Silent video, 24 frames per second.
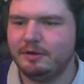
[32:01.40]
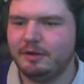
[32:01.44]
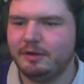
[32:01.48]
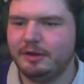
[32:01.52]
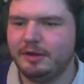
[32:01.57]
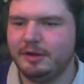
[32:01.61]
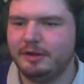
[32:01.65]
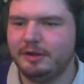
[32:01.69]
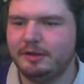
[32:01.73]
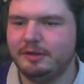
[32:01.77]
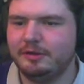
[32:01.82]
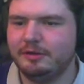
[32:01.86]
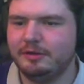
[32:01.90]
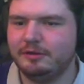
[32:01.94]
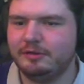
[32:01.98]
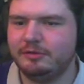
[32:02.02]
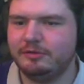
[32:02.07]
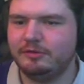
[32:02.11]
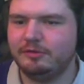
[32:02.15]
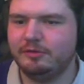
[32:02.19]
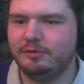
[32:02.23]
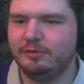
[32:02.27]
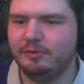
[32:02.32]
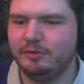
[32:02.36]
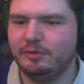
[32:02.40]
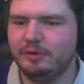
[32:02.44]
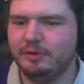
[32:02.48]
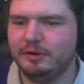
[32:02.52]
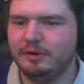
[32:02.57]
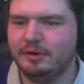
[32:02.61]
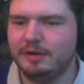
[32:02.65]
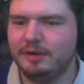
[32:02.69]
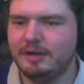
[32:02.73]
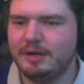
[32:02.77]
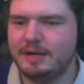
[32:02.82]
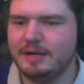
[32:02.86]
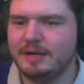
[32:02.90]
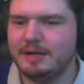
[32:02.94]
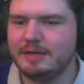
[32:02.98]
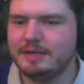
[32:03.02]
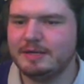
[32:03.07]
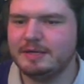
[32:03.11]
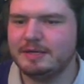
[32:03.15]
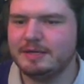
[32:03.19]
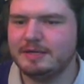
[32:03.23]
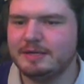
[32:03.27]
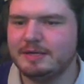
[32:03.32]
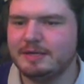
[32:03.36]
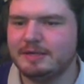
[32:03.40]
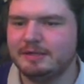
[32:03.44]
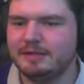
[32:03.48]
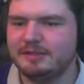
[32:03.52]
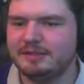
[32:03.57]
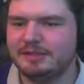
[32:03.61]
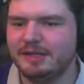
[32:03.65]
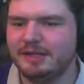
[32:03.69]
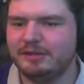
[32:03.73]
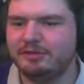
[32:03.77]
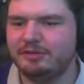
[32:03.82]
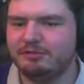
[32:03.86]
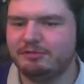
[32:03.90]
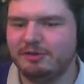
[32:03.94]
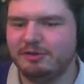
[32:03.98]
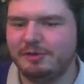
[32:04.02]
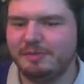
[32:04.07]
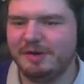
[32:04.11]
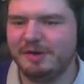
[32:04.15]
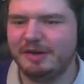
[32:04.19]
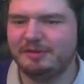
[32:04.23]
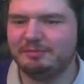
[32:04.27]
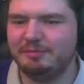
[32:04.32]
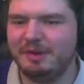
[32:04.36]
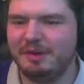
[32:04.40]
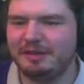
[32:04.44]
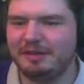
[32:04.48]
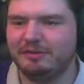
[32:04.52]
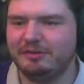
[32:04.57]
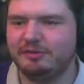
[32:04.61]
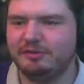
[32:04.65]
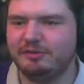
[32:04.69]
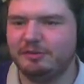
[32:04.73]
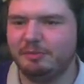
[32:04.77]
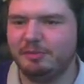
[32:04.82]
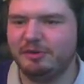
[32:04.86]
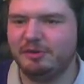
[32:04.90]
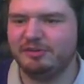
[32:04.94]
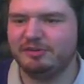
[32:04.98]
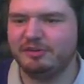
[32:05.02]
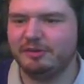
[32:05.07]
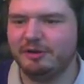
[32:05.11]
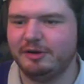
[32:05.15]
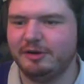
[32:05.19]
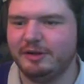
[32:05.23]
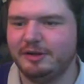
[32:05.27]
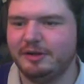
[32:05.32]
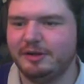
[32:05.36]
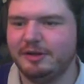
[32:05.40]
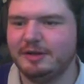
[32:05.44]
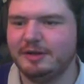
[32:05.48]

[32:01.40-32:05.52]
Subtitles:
In to Sanchez Ribas. Back to Sabozlo.